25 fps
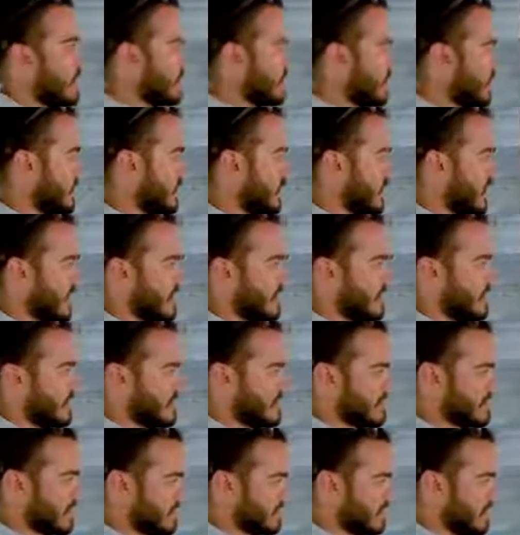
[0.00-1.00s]
We knew we wanted
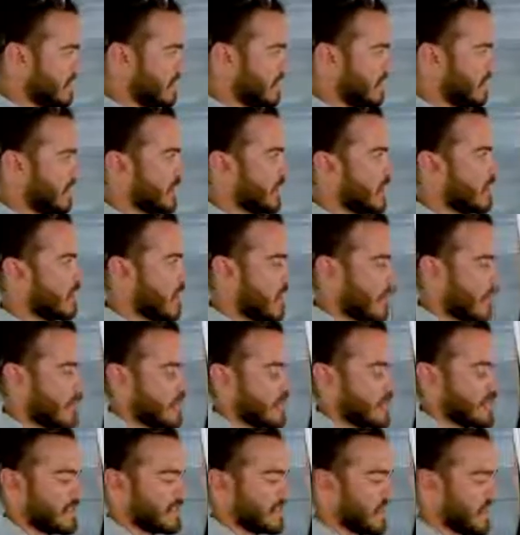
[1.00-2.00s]
this small, like
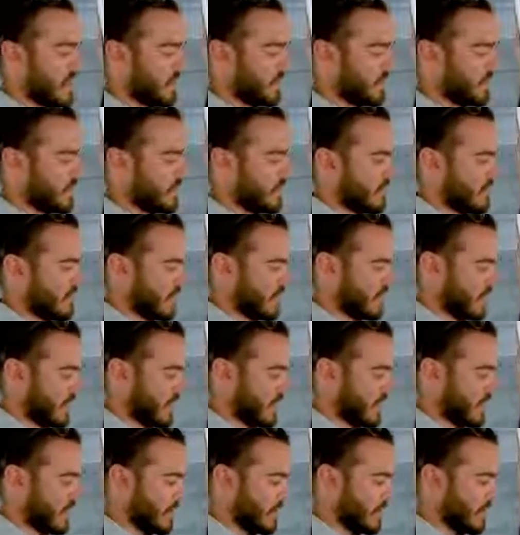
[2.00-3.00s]
apartment size
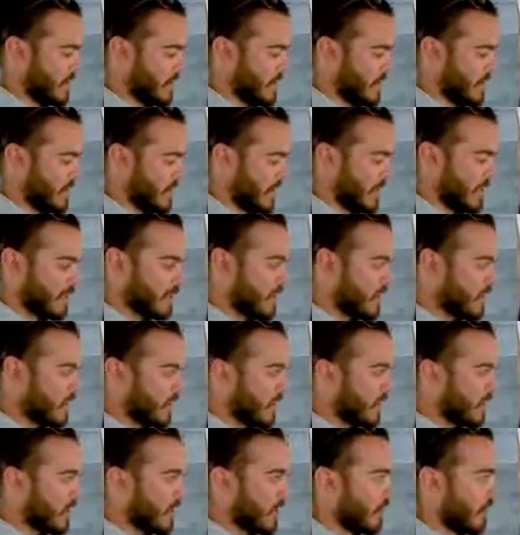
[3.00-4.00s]
refrigerator, and it's
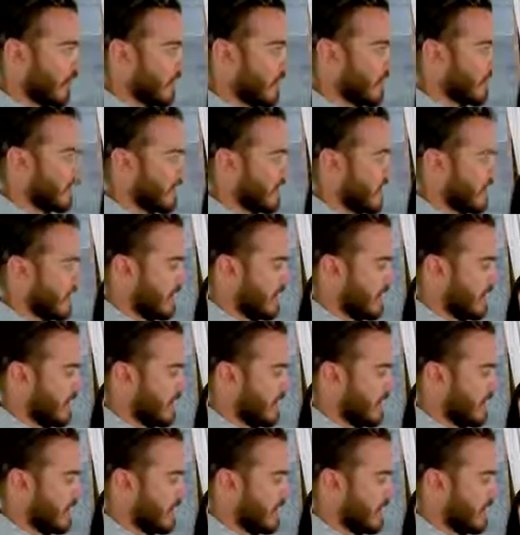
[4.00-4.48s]
been working great.